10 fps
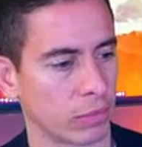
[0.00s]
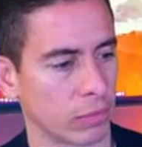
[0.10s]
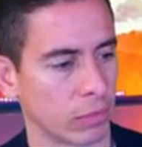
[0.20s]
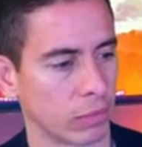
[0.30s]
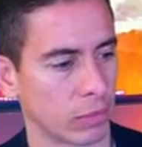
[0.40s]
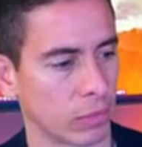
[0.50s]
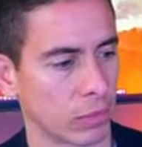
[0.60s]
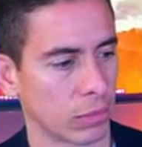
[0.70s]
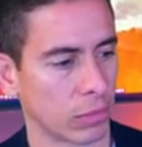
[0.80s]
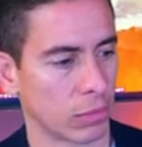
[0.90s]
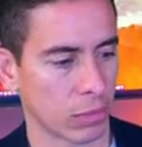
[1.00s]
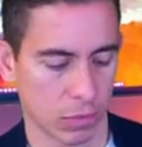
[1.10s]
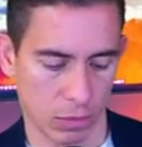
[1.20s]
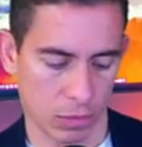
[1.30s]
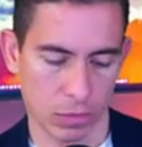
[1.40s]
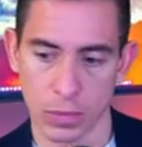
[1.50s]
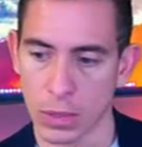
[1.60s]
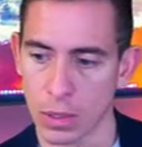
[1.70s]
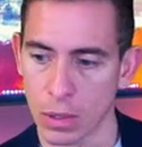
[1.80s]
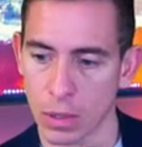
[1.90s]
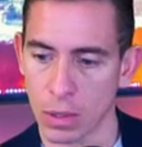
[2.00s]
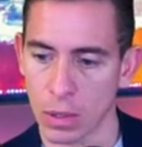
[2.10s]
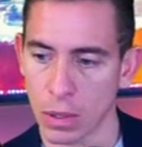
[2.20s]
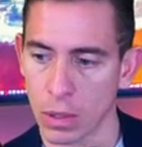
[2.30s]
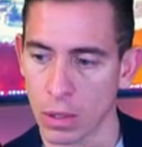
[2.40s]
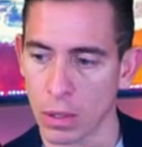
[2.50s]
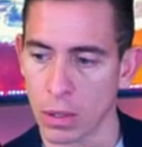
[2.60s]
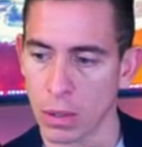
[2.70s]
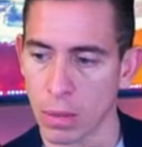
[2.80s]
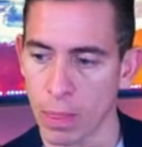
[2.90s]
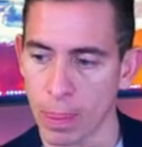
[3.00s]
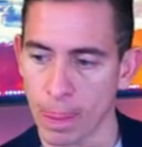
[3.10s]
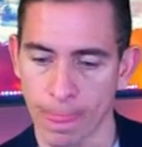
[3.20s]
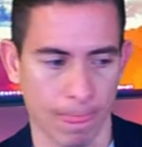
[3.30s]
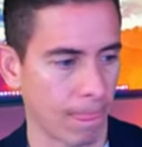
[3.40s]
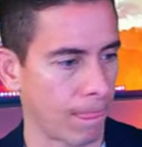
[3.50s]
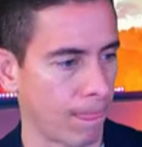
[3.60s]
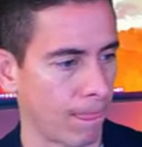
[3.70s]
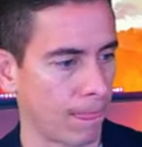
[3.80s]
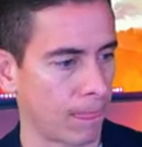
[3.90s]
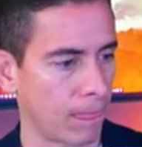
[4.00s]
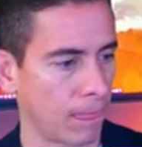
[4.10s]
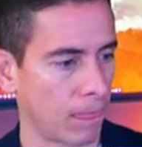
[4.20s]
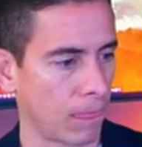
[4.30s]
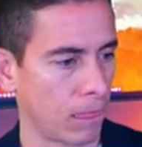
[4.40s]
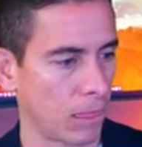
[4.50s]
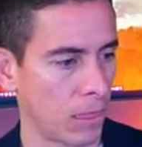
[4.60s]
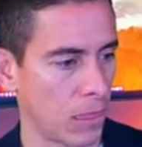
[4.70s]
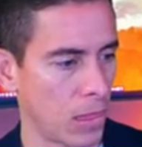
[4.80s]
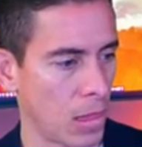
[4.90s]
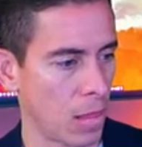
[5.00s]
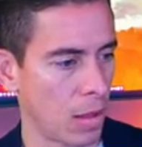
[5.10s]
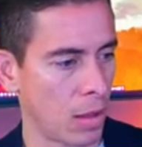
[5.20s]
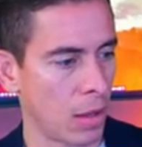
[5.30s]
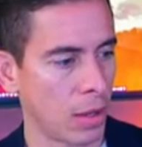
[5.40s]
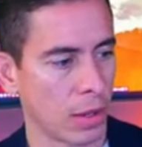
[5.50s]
[no speech]